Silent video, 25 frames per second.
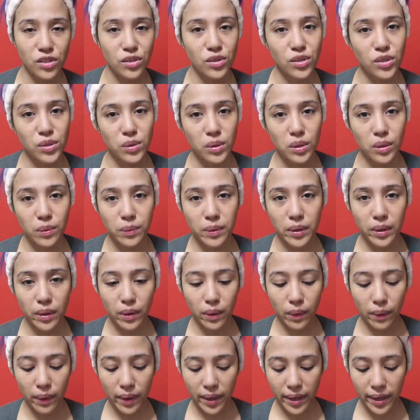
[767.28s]
As usual, we
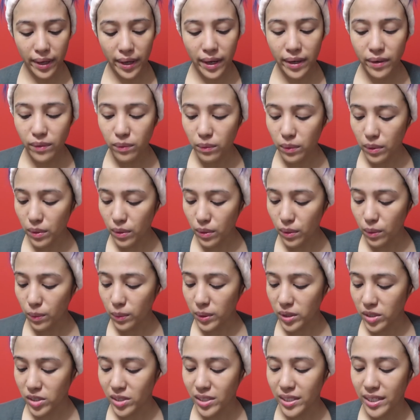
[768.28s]
go ahead with the
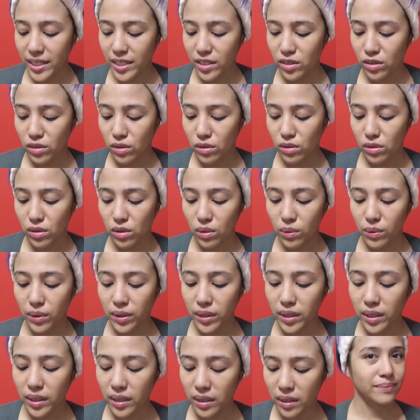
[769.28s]
Witch Hazel
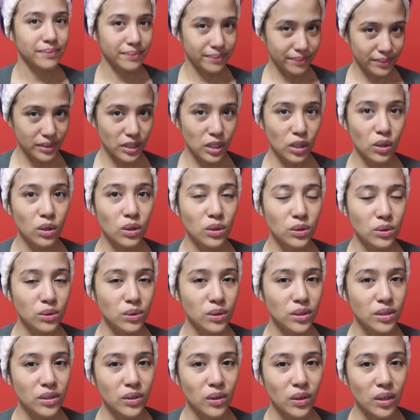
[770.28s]
Toner.
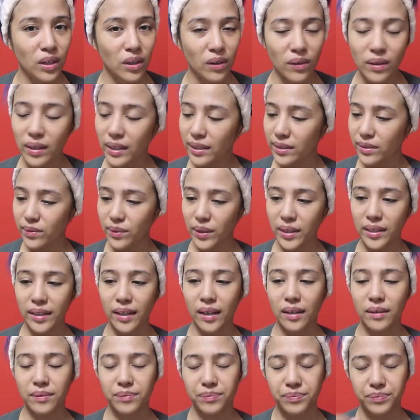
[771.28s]
Lulunurin ko lang ulit, wait
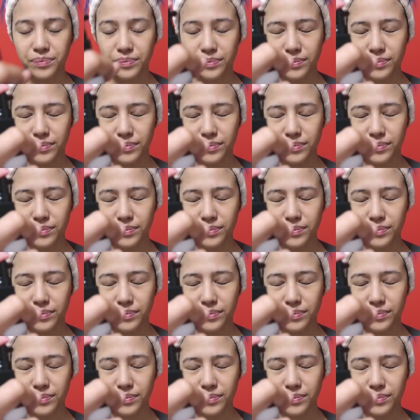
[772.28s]
lang.